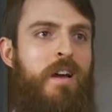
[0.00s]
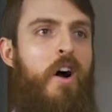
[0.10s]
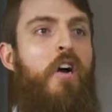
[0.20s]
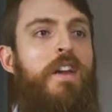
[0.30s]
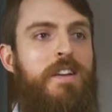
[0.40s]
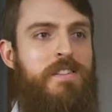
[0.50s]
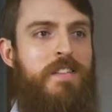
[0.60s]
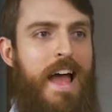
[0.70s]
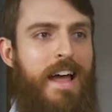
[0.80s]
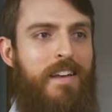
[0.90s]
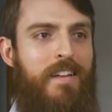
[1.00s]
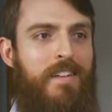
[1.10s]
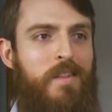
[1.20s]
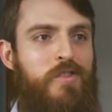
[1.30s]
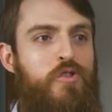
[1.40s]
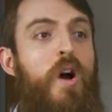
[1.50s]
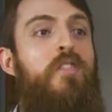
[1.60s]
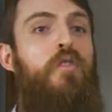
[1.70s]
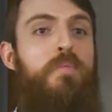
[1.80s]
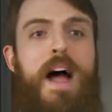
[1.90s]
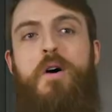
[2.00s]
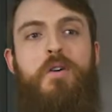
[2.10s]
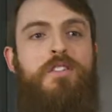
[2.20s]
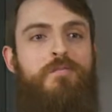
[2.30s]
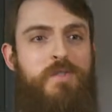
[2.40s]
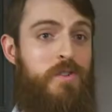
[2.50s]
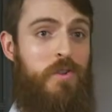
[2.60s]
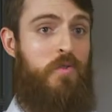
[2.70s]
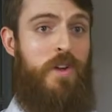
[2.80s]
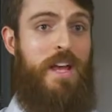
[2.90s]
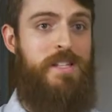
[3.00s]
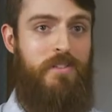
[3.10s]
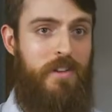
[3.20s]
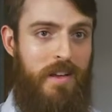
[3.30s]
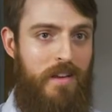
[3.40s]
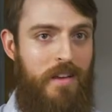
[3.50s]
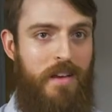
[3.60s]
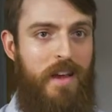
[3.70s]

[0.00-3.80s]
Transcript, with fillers: harness the joyful power of musical creativity